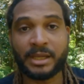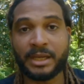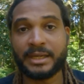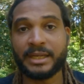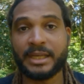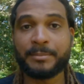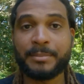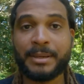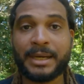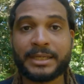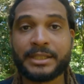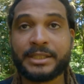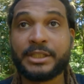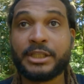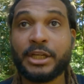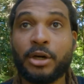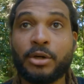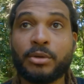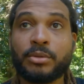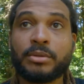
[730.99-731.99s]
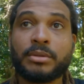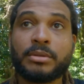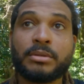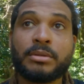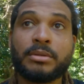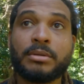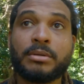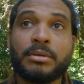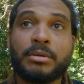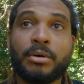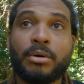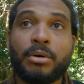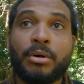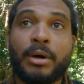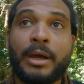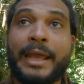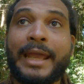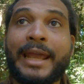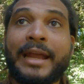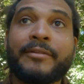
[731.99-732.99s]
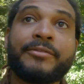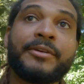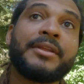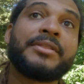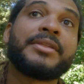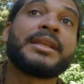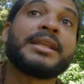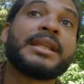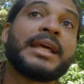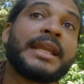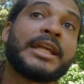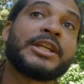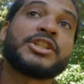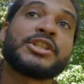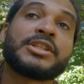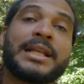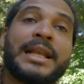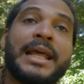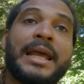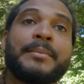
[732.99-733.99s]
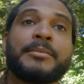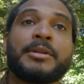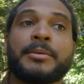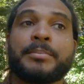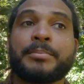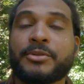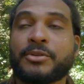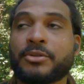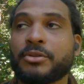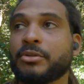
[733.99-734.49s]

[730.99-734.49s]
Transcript: and head back down everything that I just climbed up.